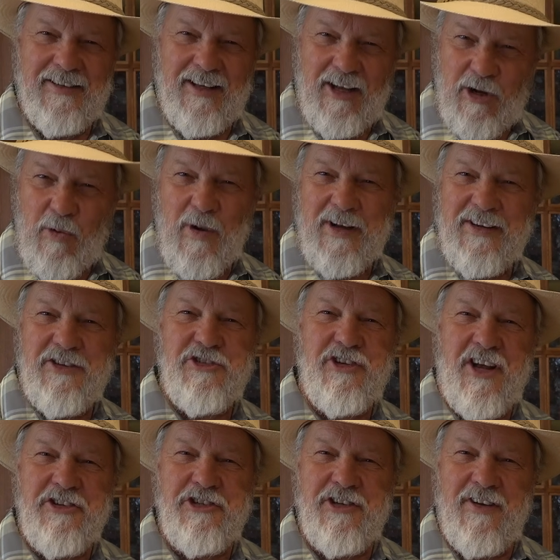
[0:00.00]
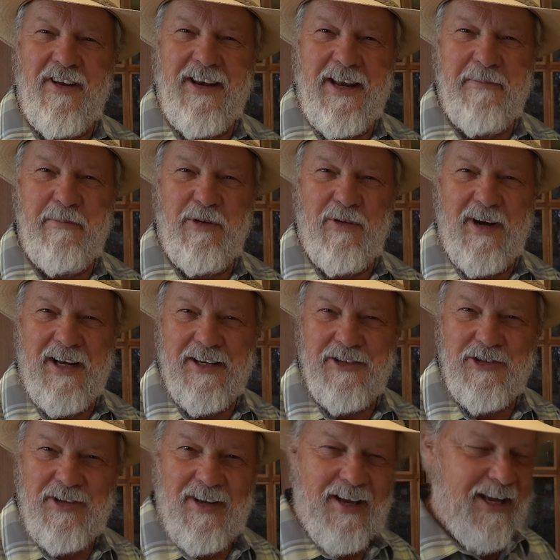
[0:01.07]
A quick discussion on end
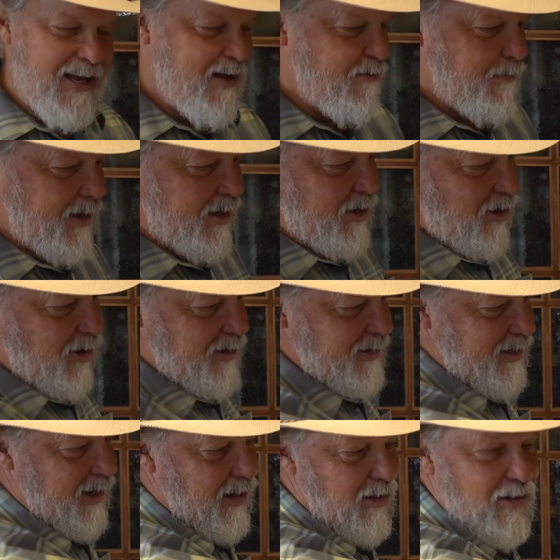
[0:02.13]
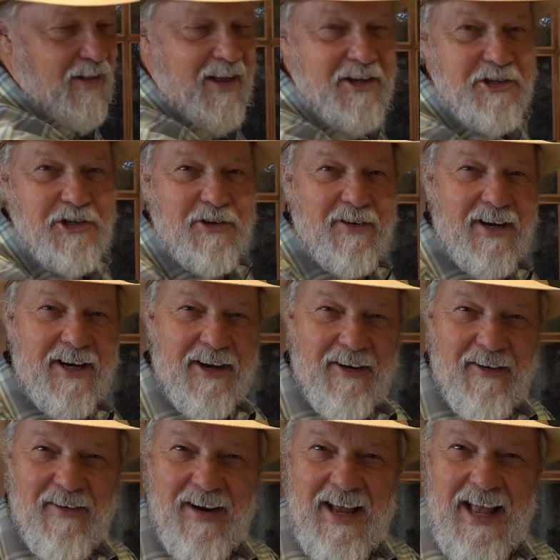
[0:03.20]
moraines. I have my continental glacier
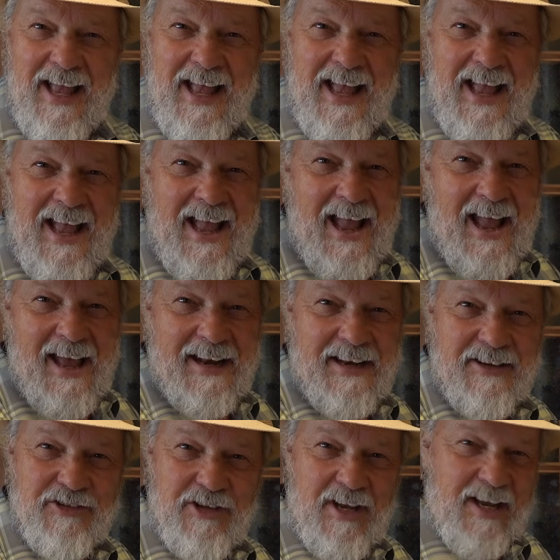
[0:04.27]
here, and as